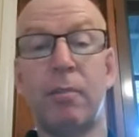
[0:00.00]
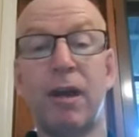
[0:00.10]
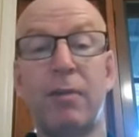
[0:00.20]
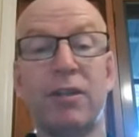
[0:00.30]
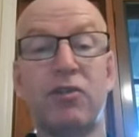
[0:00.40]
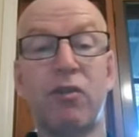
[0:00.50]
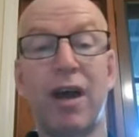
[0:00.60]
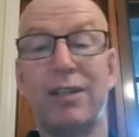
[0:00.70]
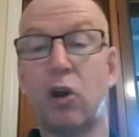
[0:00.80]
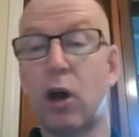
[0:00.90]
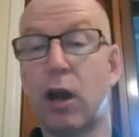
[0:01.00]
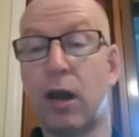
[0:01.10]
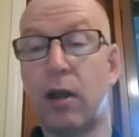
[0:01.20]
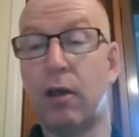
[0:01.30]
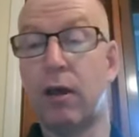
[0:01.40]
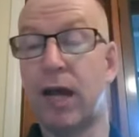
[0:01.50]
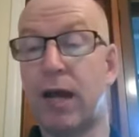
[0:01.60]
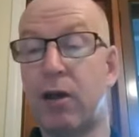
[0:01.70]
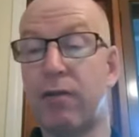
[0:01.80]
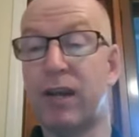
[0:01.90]
maybe a strata title
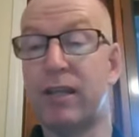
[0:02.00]
of an